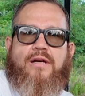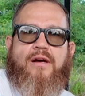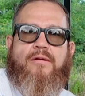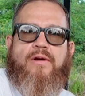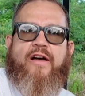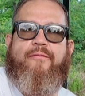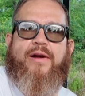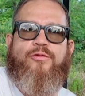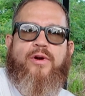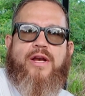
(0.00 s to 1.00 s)
a
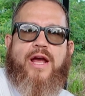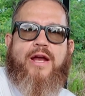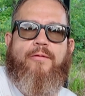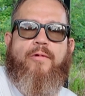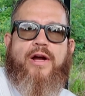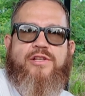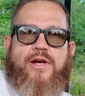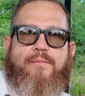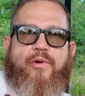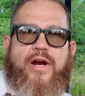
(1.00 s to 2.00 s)
1/2x28
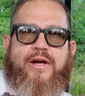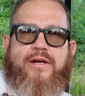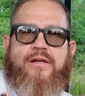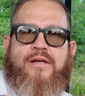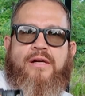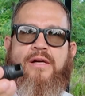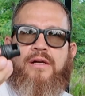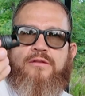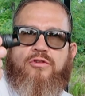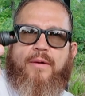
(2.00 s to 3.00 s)
YHM brake.
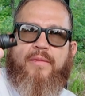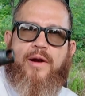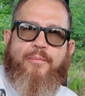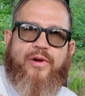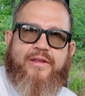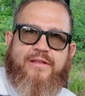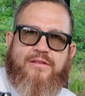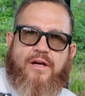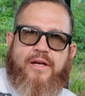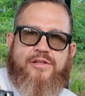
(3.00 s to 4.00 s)
So I'm gonna put this
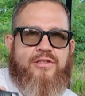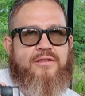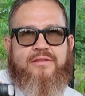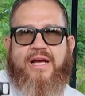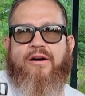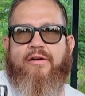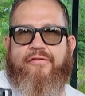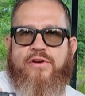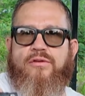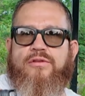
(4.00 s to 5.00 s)
on it just to see how it
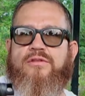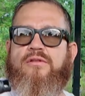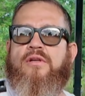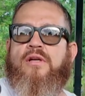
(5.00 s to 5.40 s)
feels.